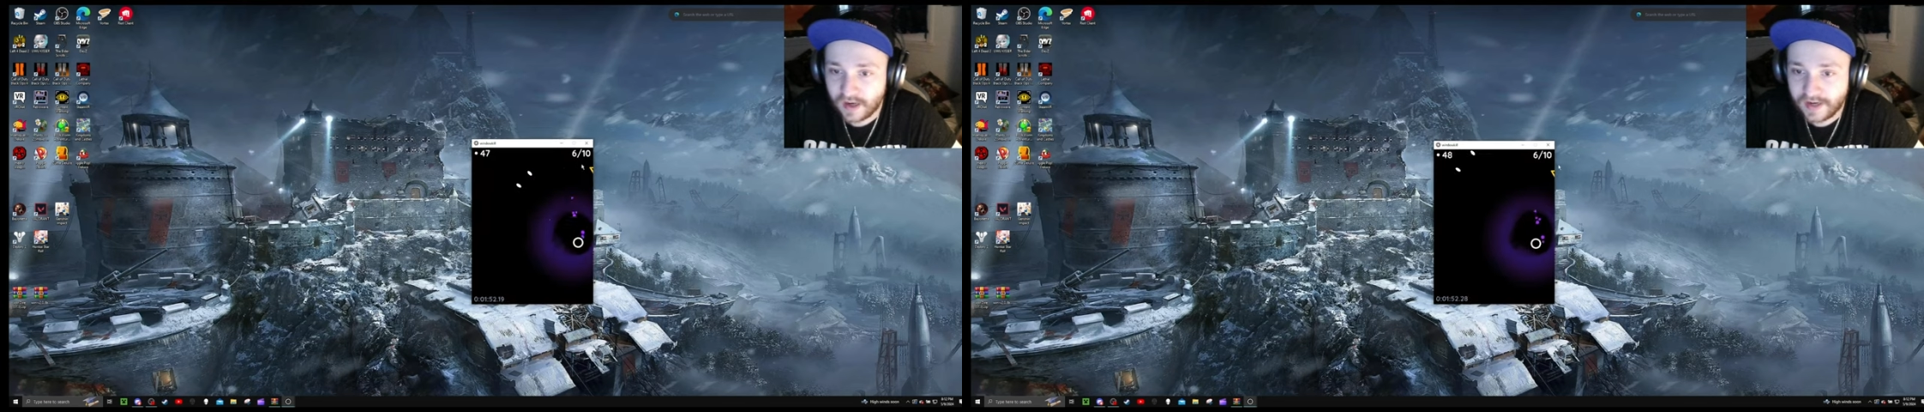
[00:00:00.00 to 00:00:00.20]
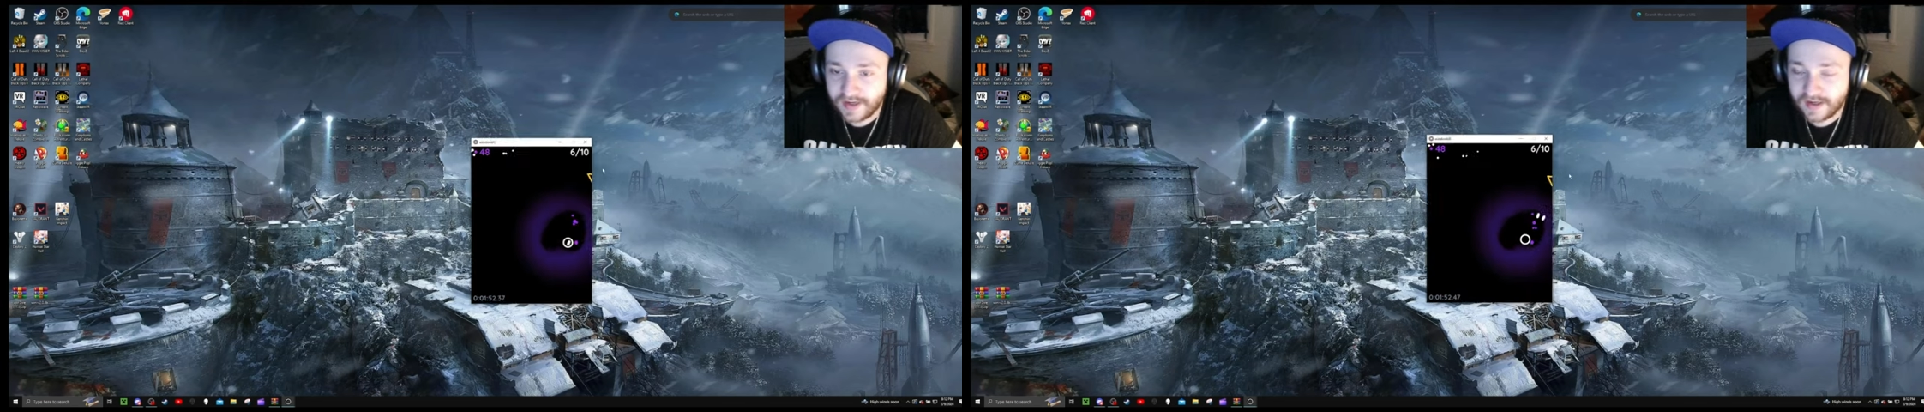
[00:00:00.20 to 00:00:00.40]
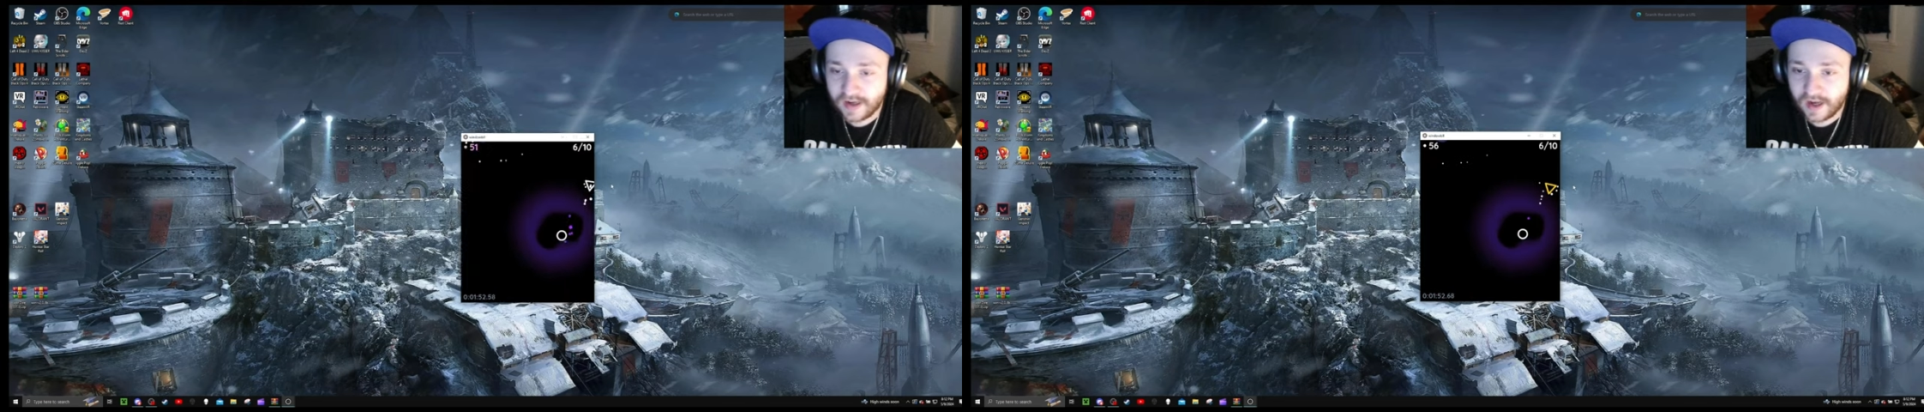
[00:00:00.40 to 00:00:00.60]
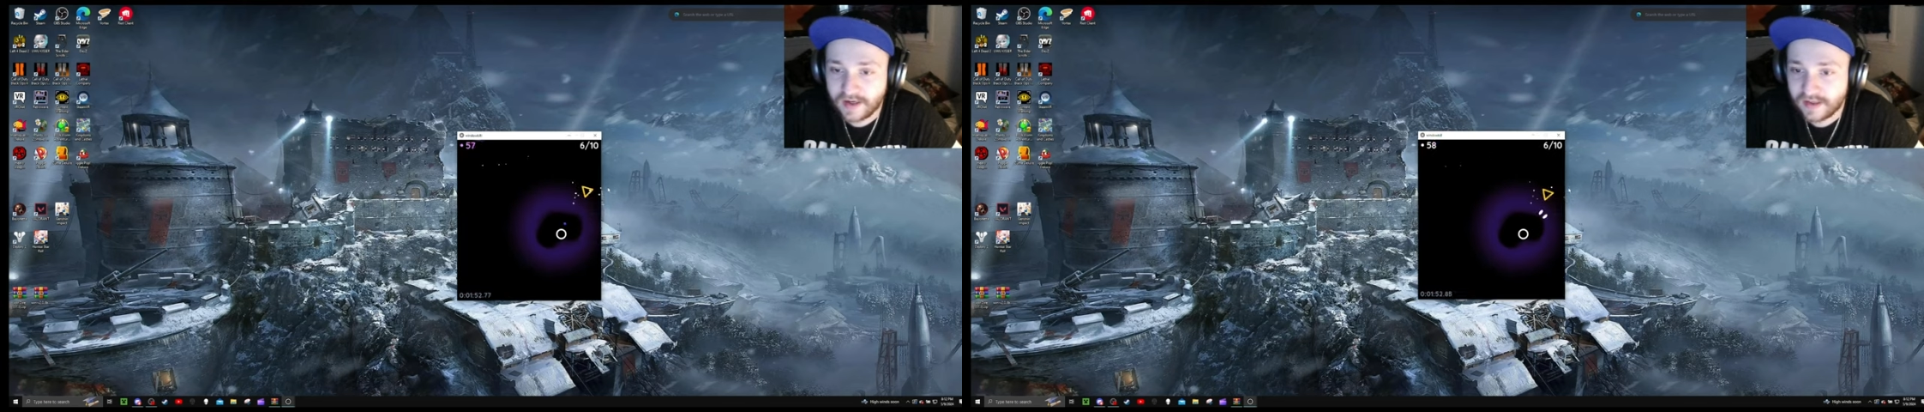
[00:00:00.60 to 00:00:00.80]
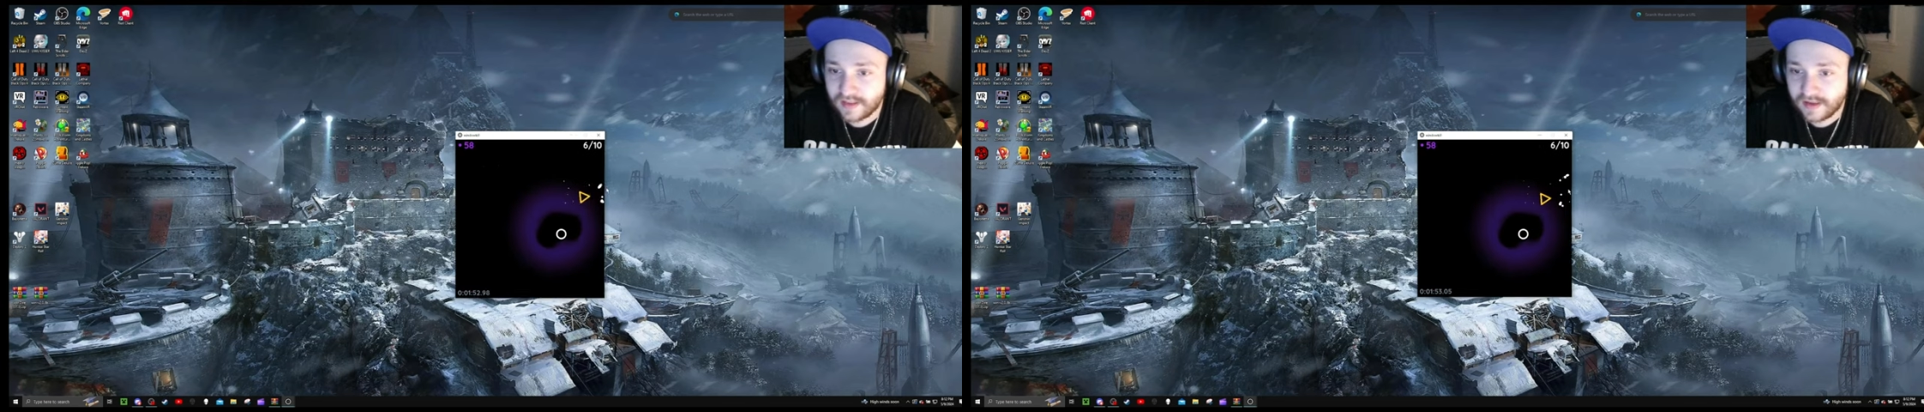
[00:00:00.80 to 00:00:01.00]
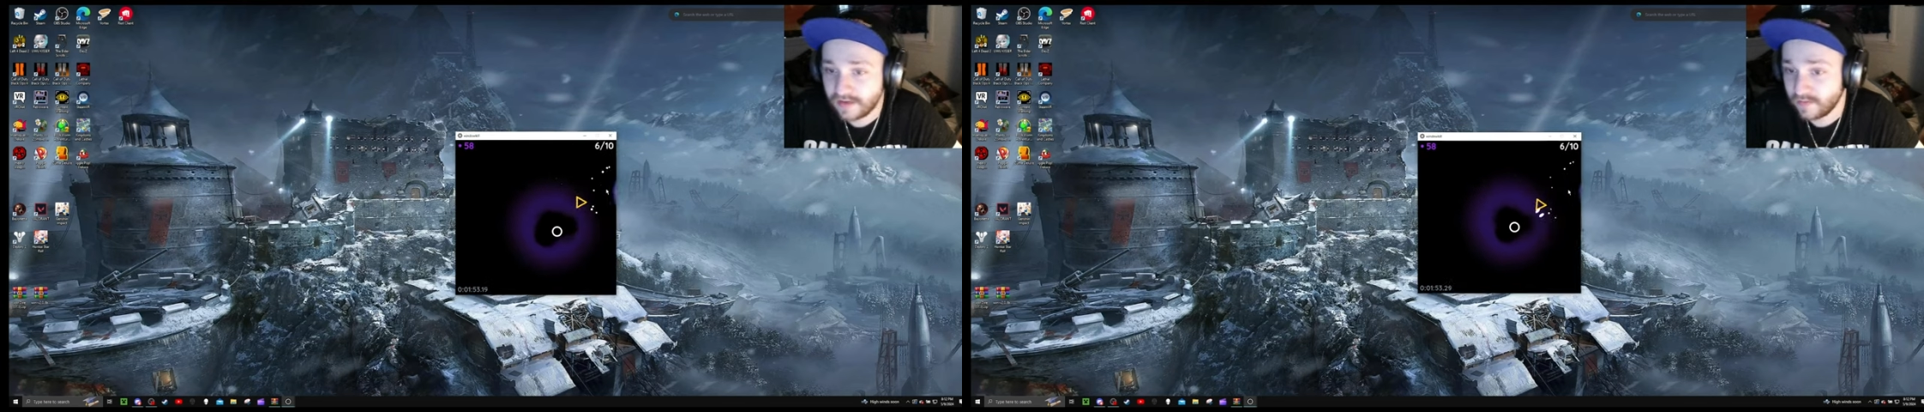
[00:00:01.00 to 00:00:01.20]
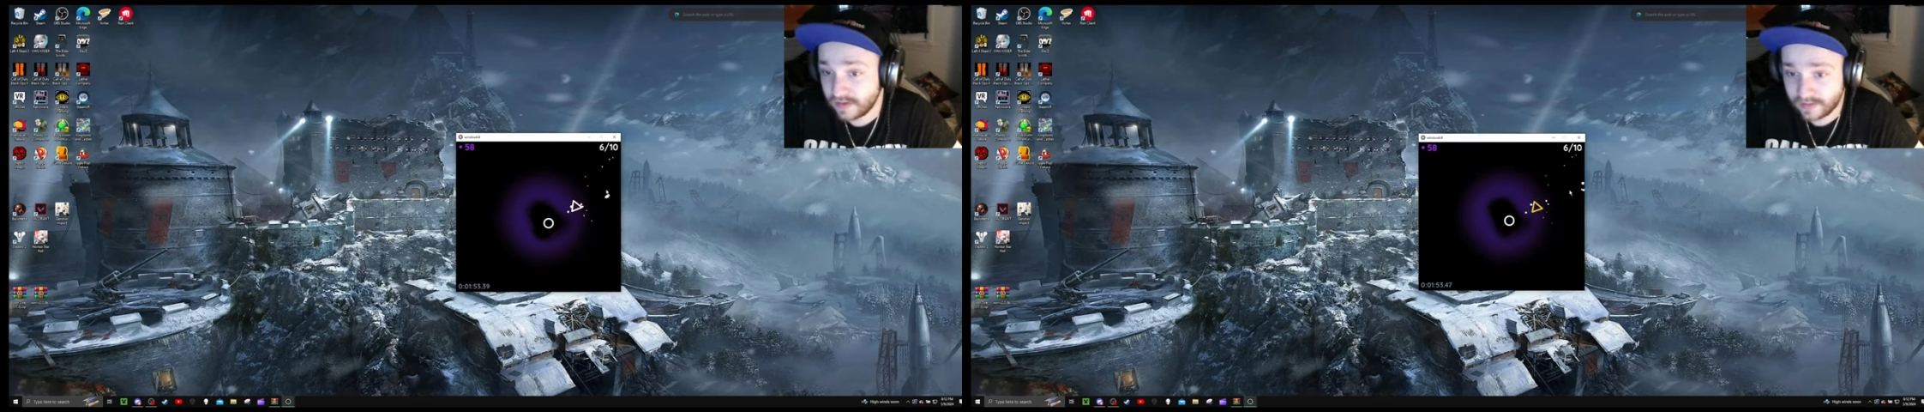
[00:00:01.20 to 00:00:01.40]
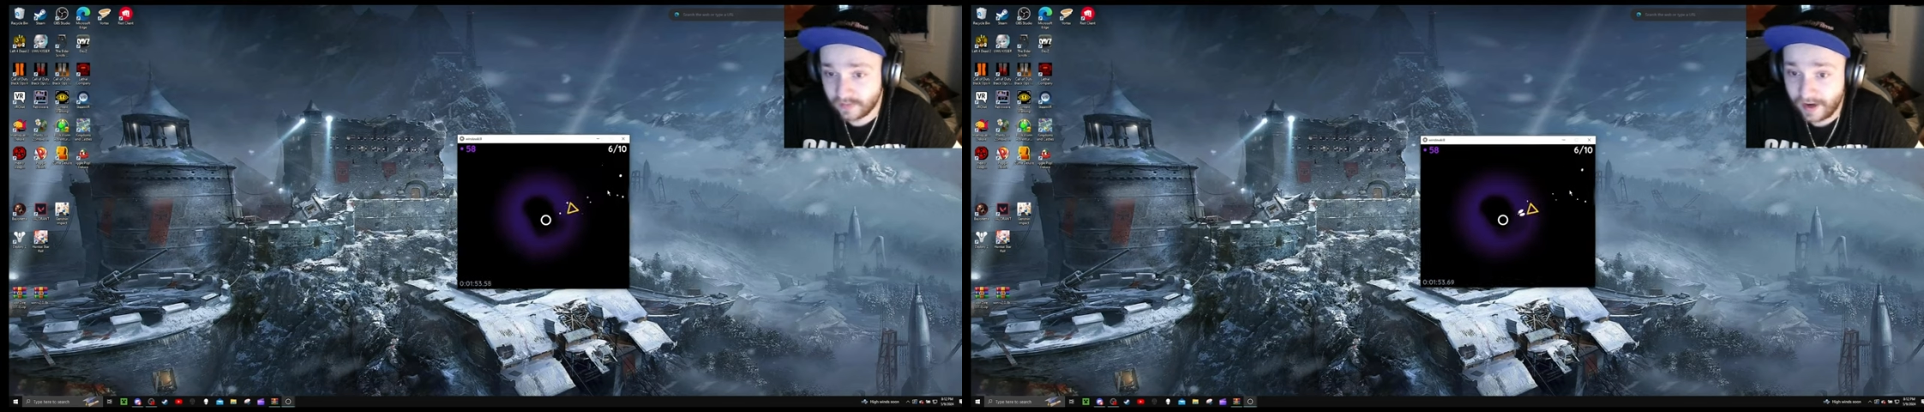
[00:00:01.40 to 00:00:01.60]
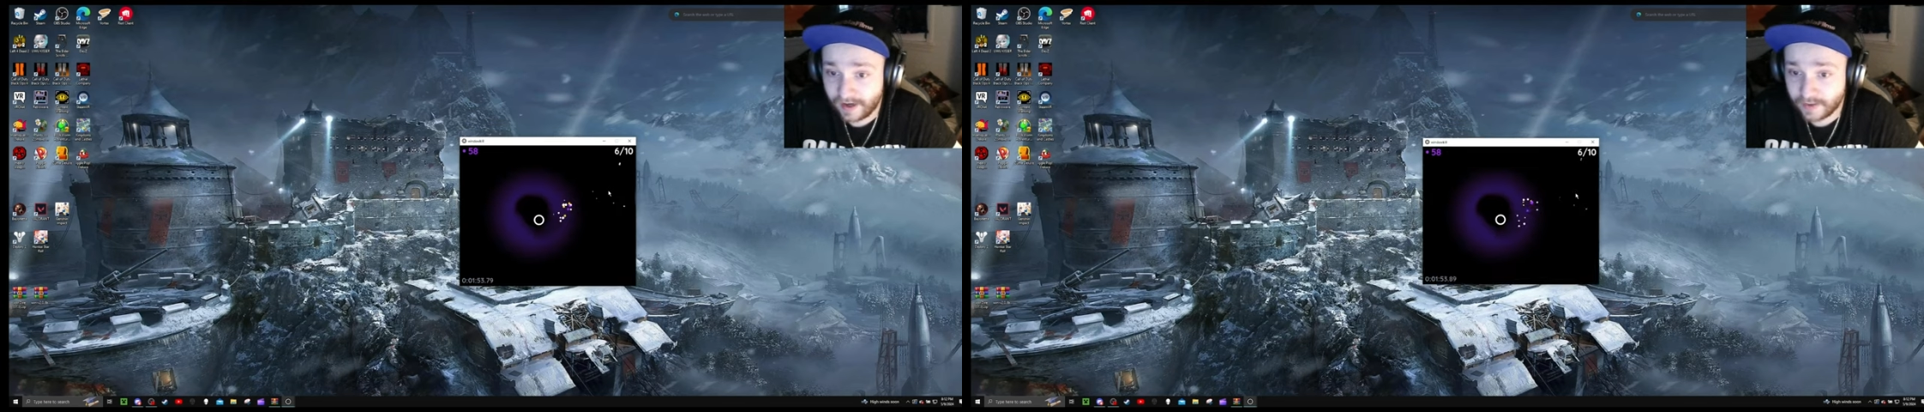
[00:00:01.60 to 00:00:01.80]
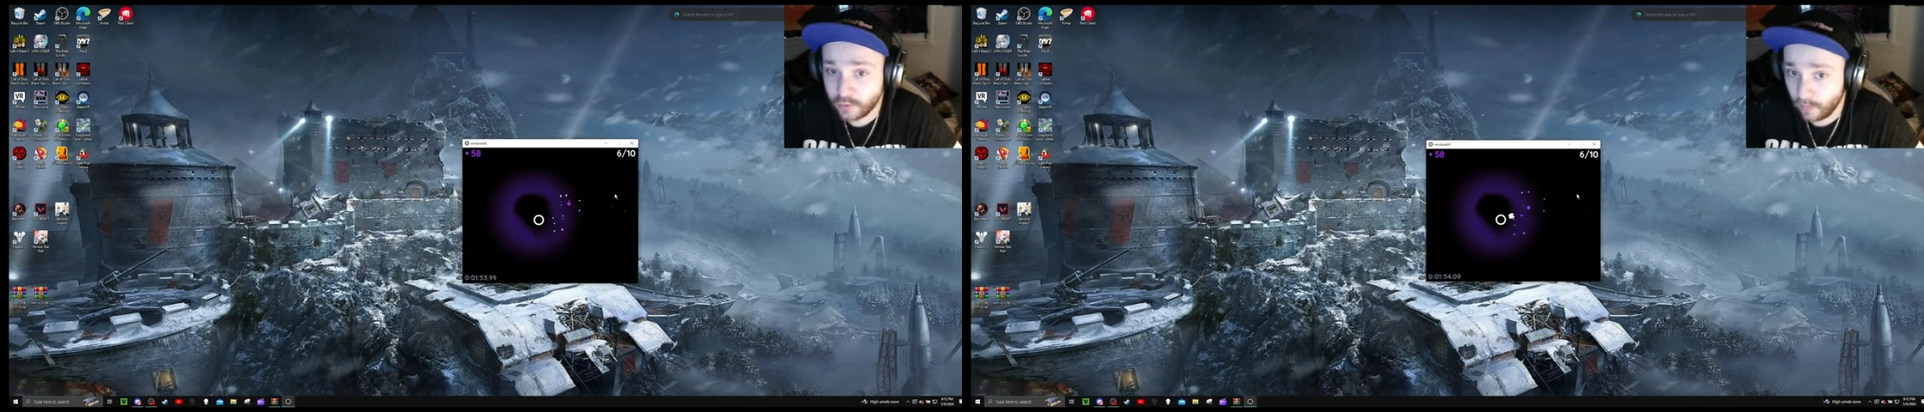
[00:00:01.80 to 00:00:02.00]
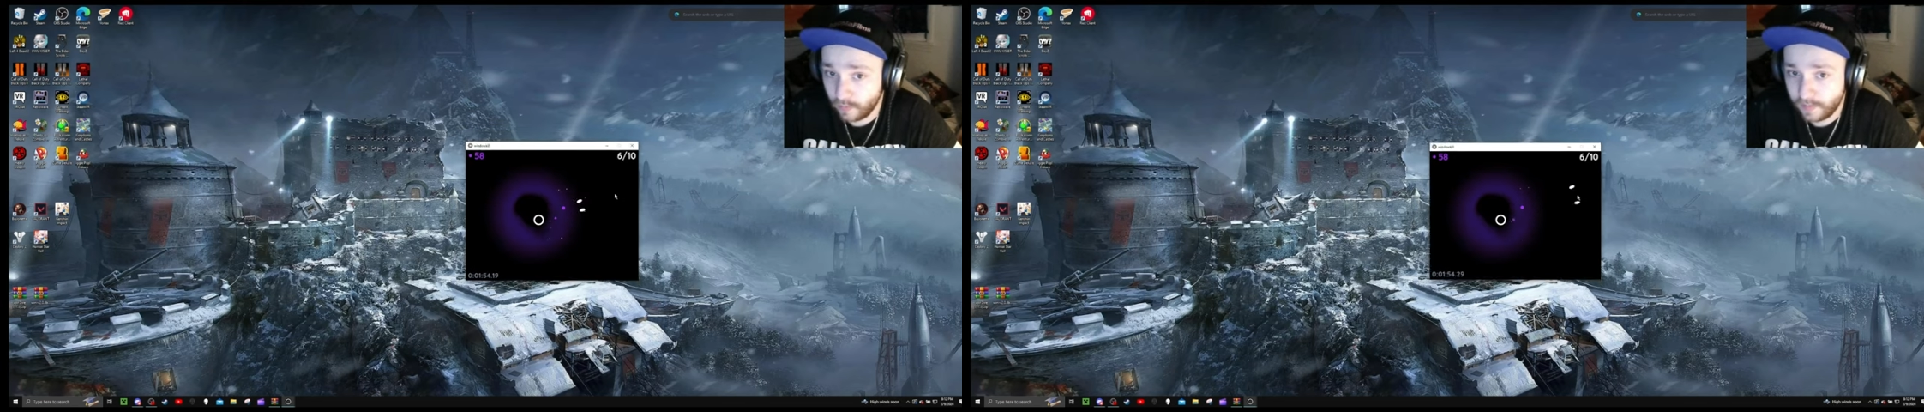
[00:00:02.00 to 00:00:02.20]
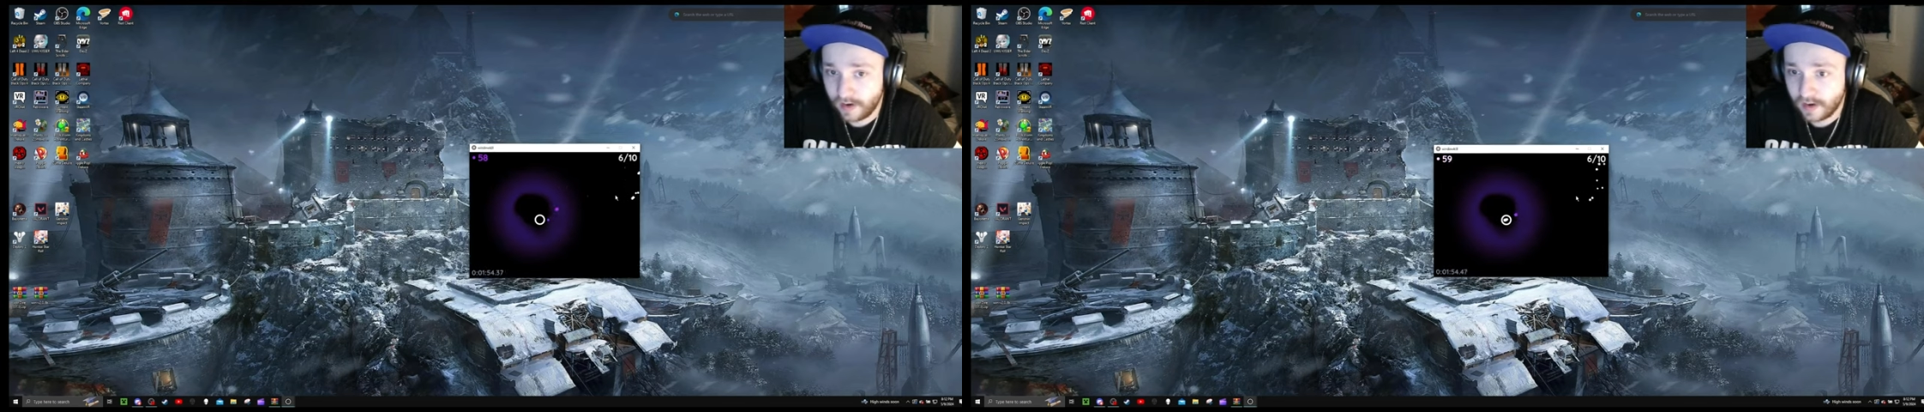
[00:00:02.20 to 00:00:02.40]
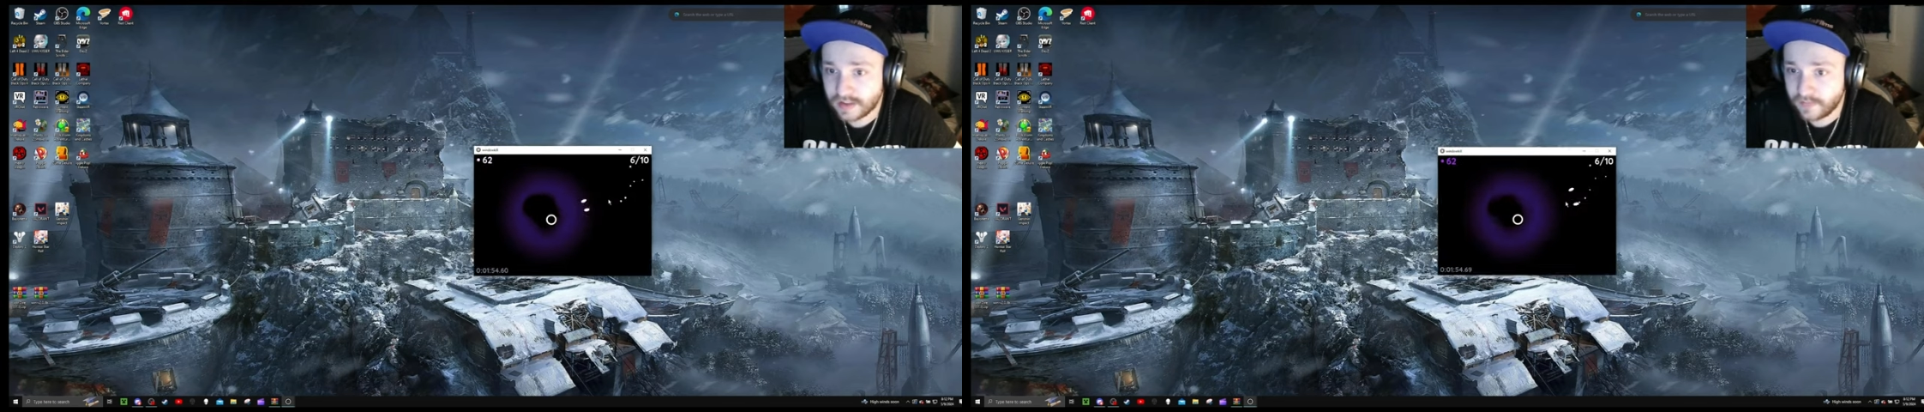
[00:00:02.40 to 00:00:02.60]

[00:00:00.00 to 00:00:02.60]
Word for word: I didn't I didn't think it was an actual boss,